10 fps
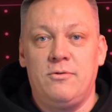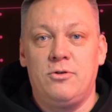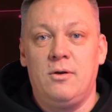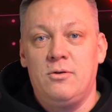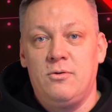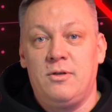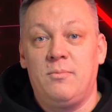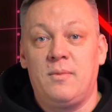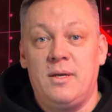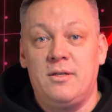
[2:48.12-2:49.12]
starts losing
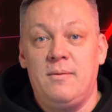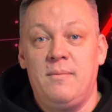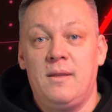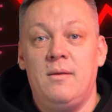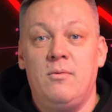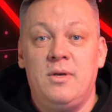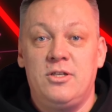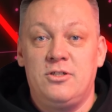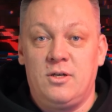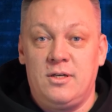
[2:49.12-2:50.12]
momentum,
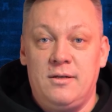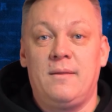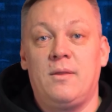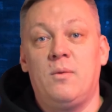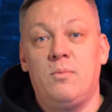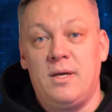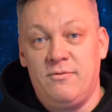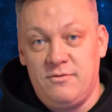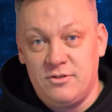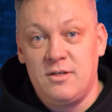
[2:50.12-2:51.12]
restart it. Don't wait
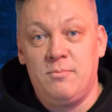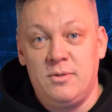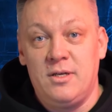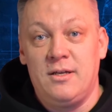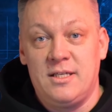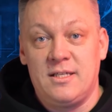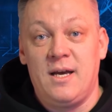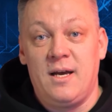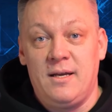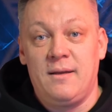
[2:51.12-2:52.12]
for it to completely die.